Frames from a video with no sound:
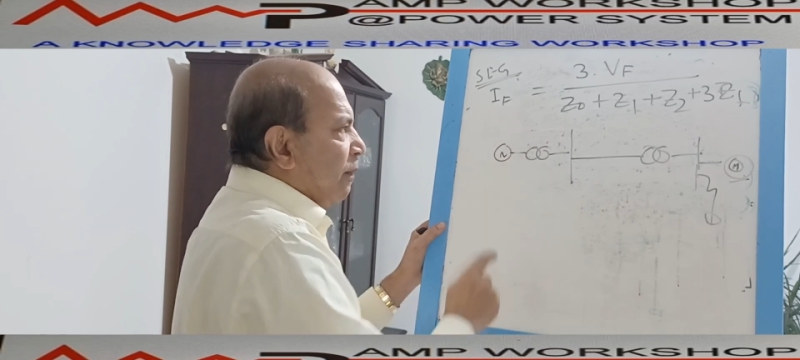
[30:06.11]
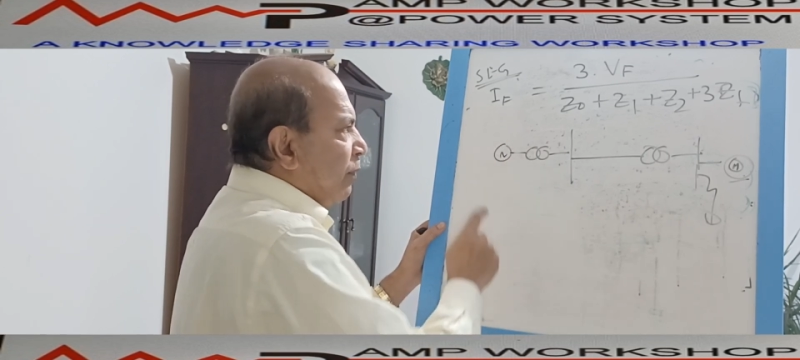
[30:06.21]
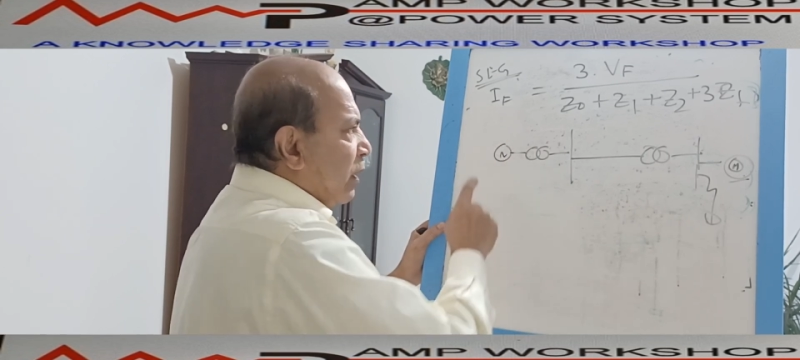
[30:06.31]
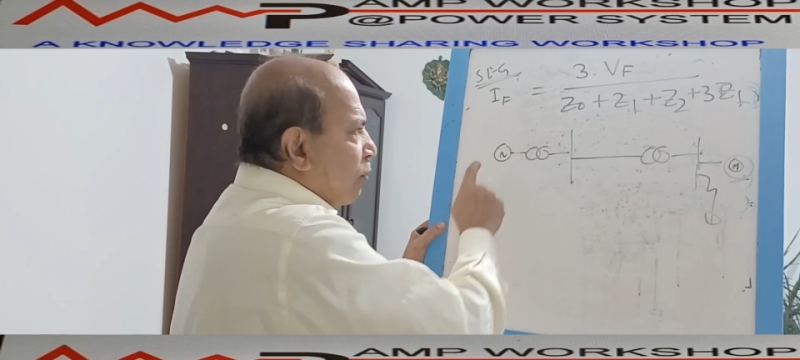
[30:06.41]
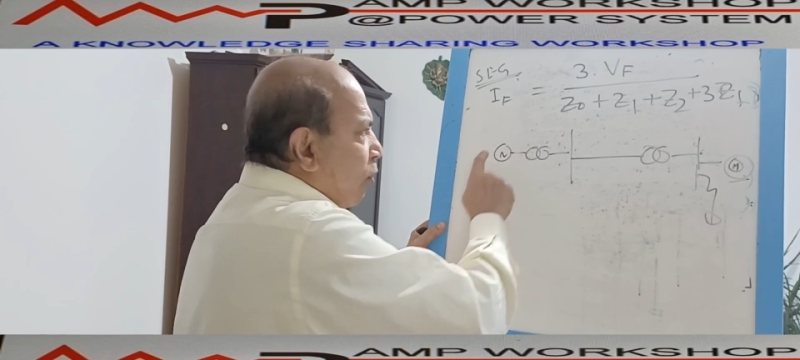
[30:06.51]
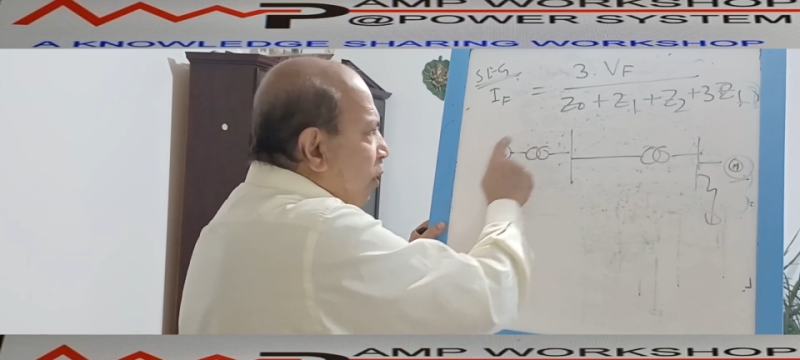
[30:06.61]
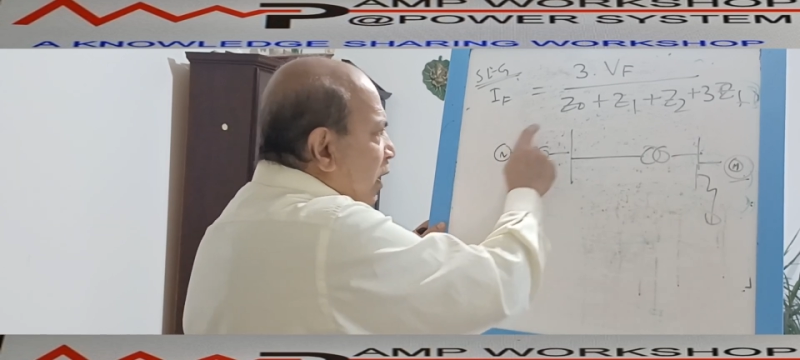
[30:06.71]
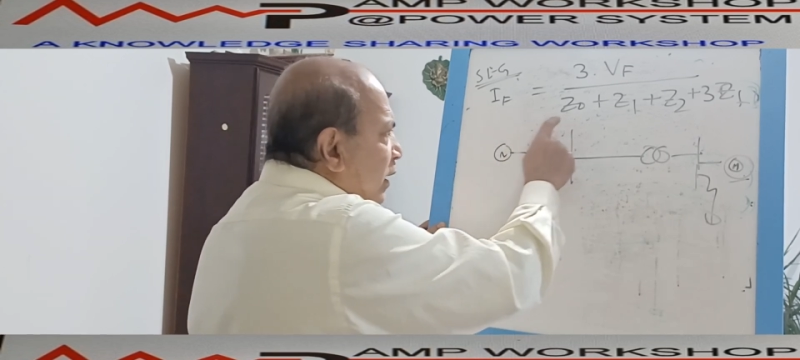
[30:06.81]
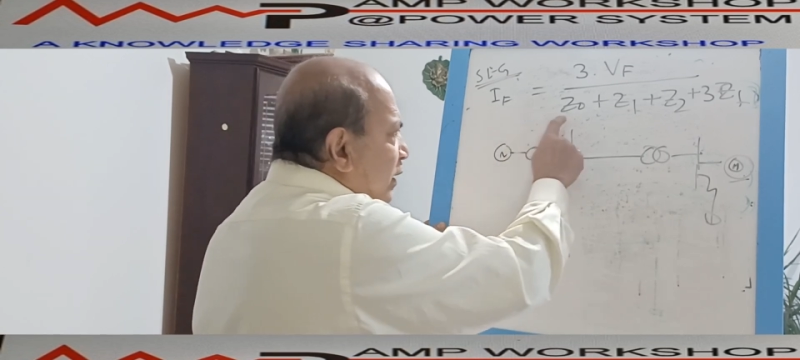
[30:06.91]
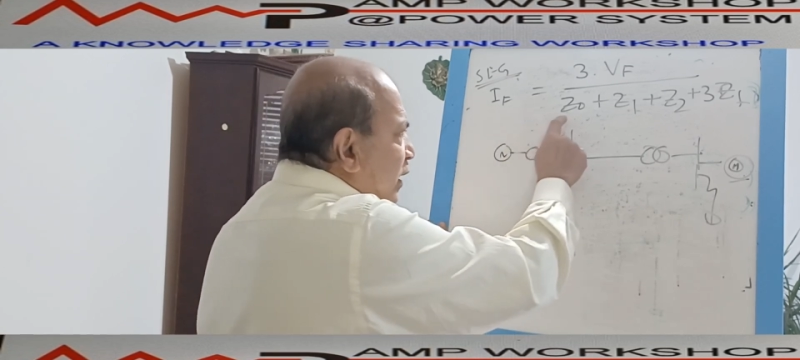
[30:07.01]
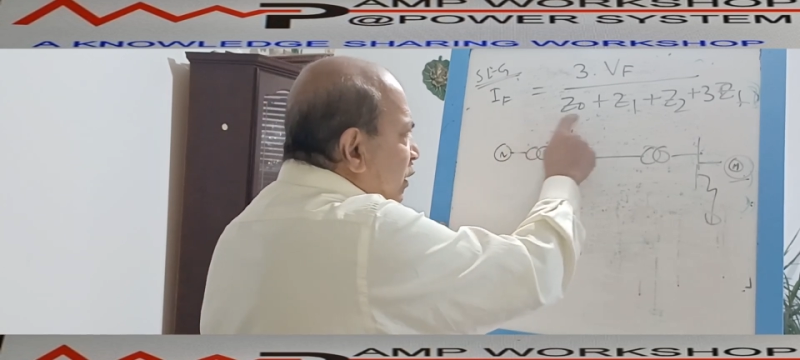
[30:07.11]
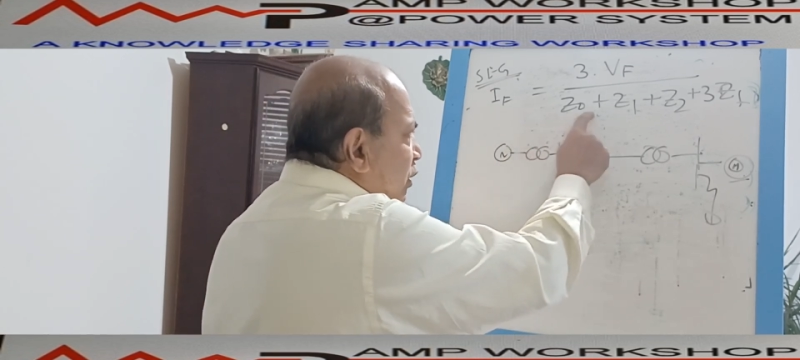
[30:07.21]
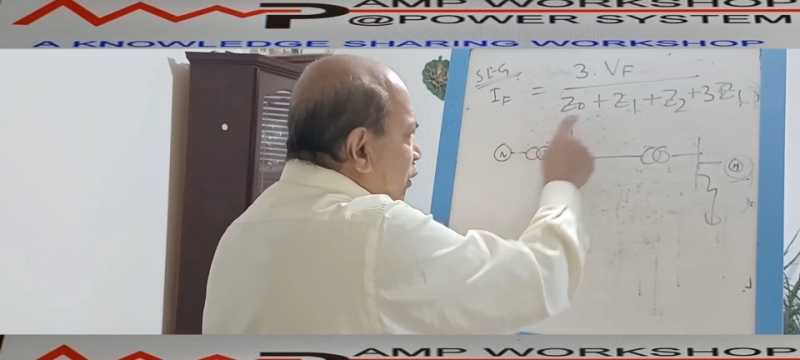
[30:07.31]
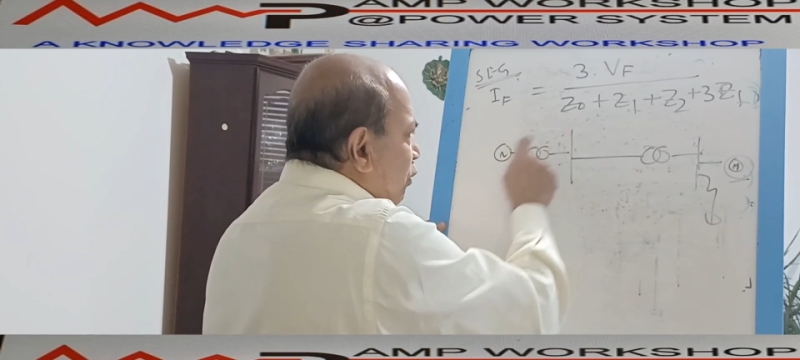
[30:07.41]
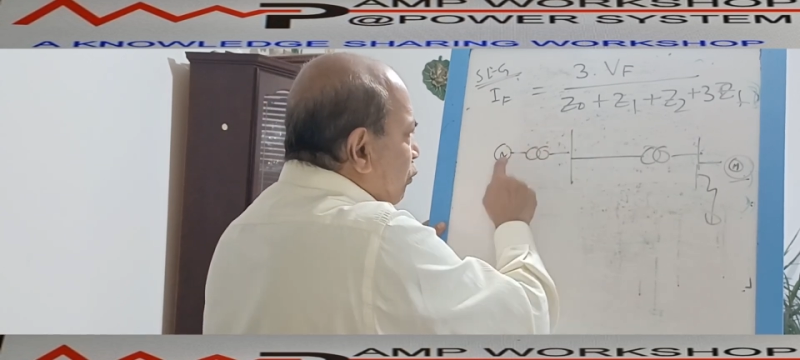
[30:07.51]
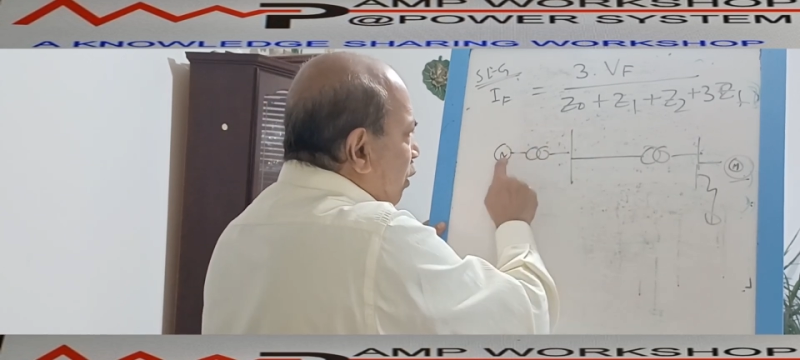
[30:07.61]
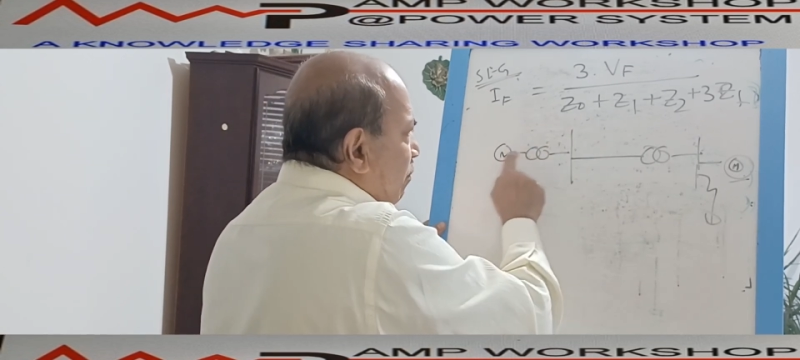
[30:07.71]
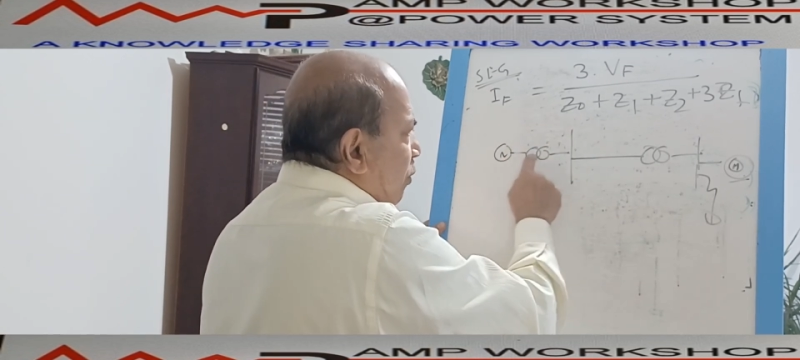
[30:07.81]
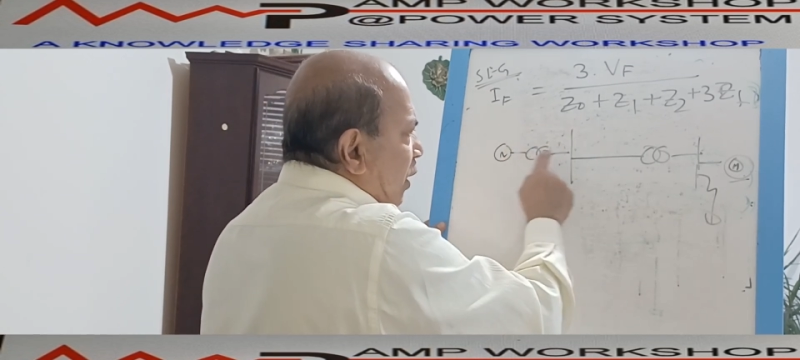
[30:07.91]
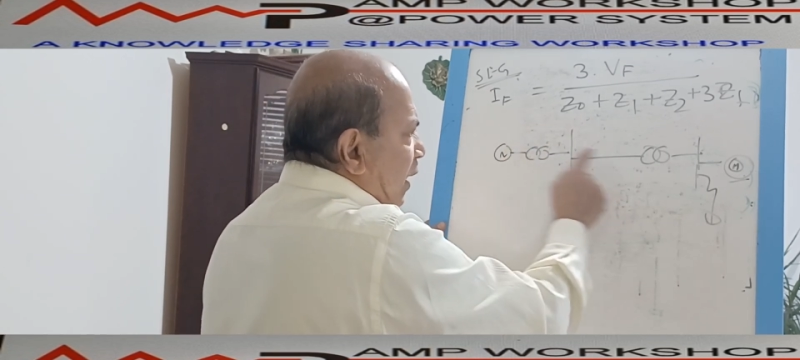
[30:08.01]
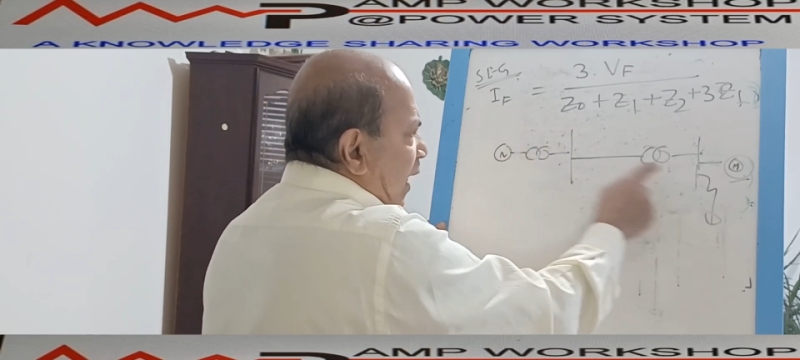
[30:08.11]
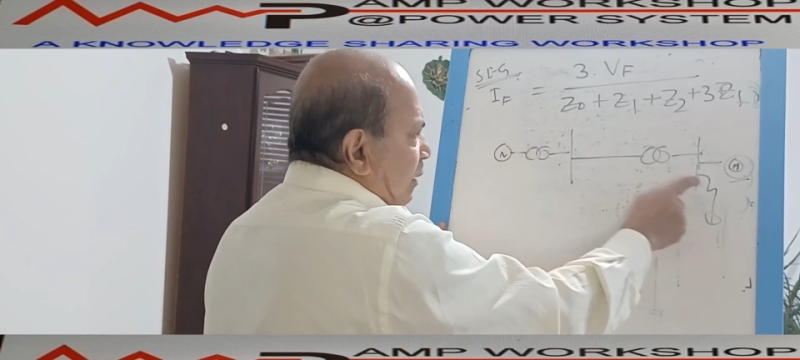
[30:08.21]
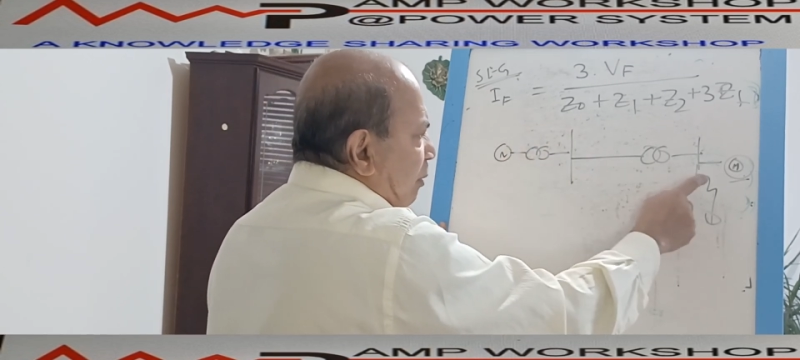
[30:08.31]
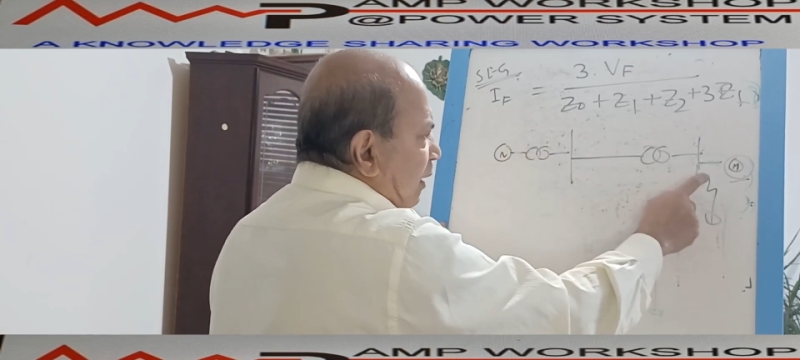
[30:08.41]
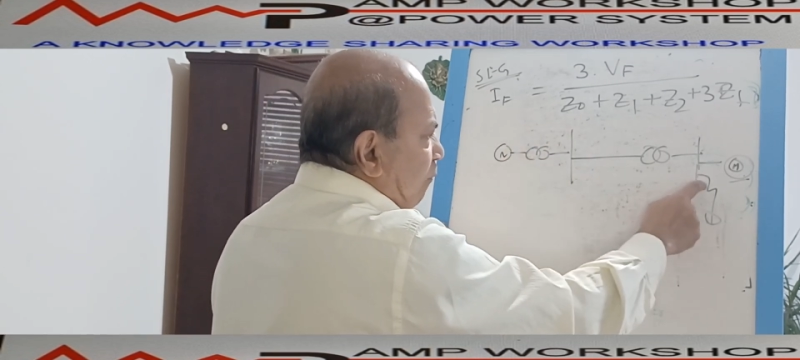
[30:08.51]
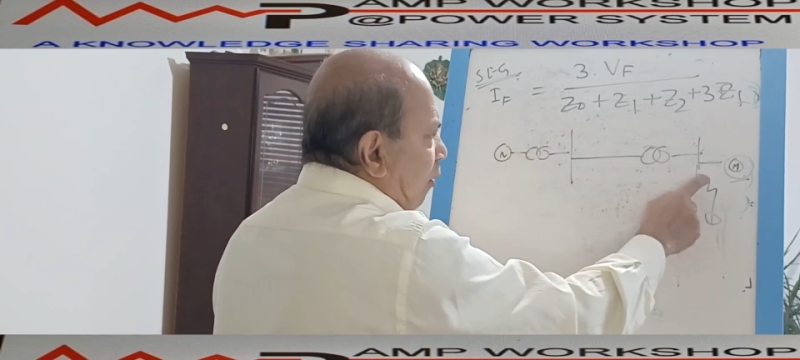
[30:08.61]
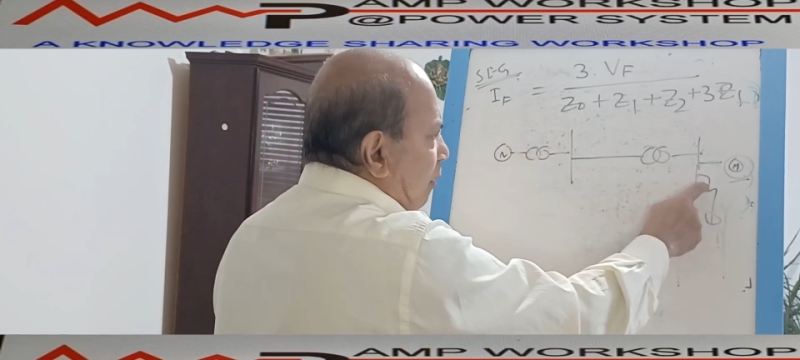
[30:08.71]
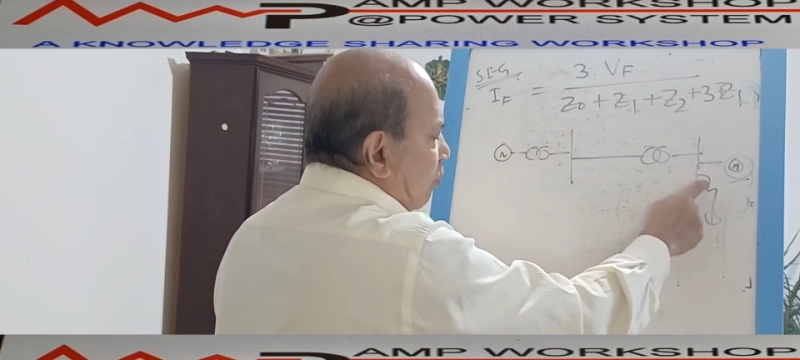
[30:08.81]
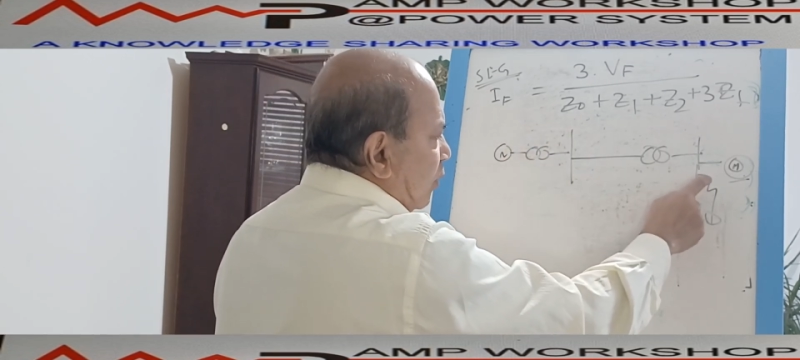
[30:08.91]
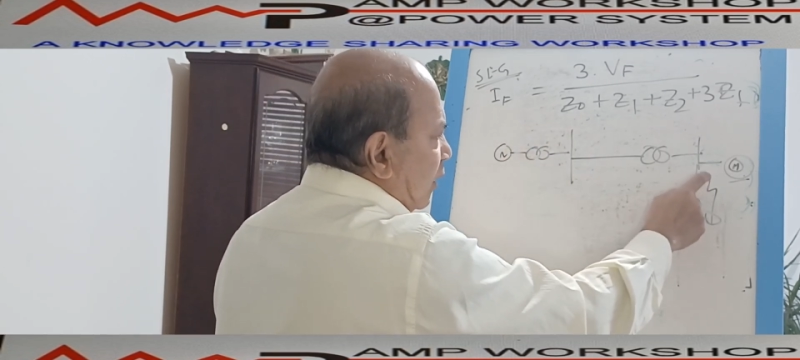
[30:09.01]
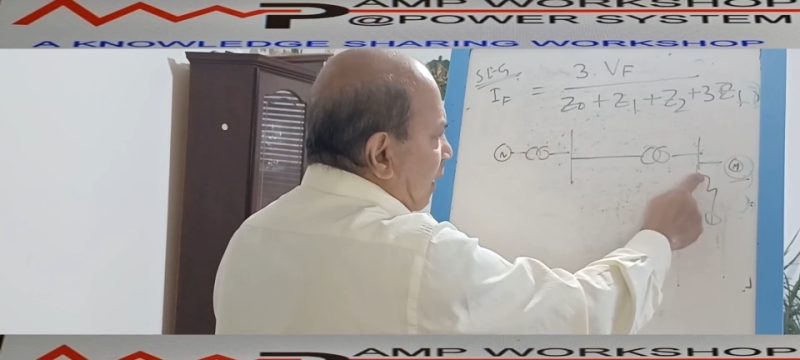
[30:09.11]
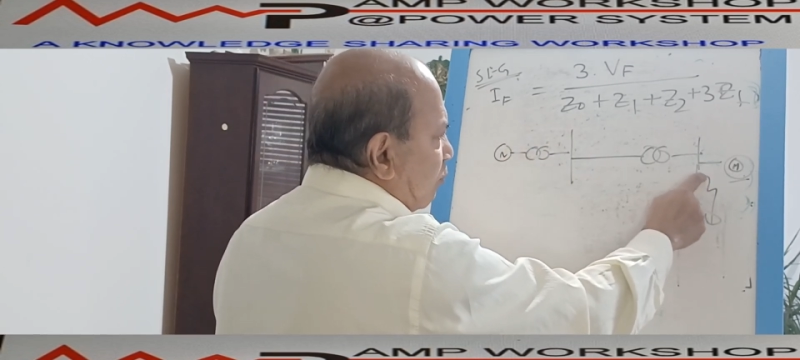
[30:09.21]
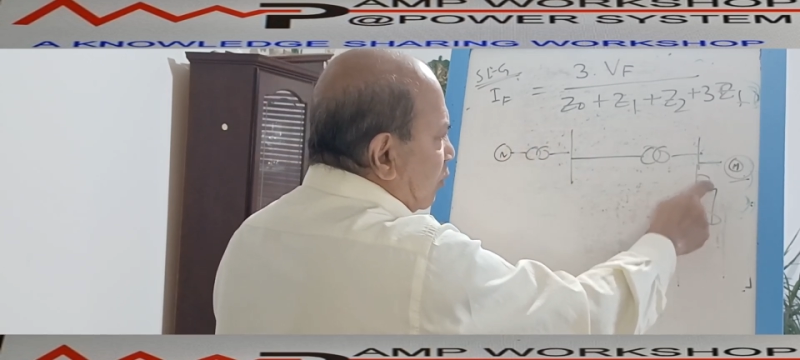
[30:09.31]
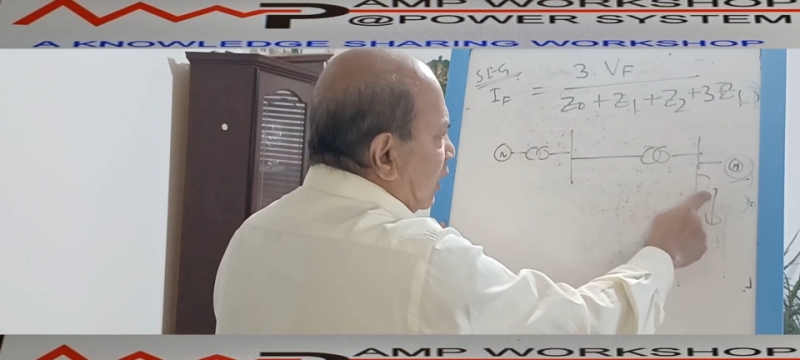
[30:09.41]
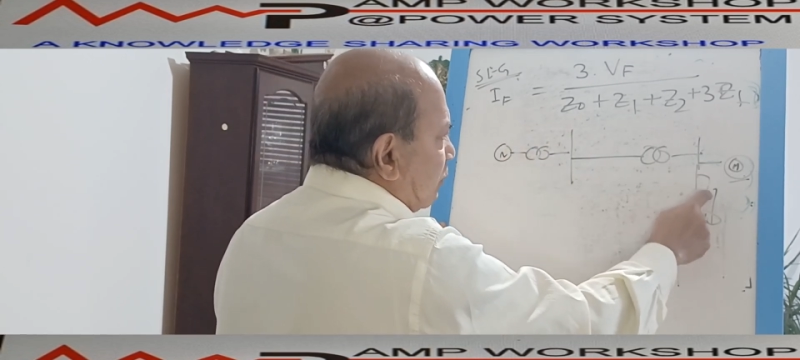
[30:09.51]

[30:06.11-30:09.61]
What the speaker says: Then all the zero sequence component as per the fault position up to this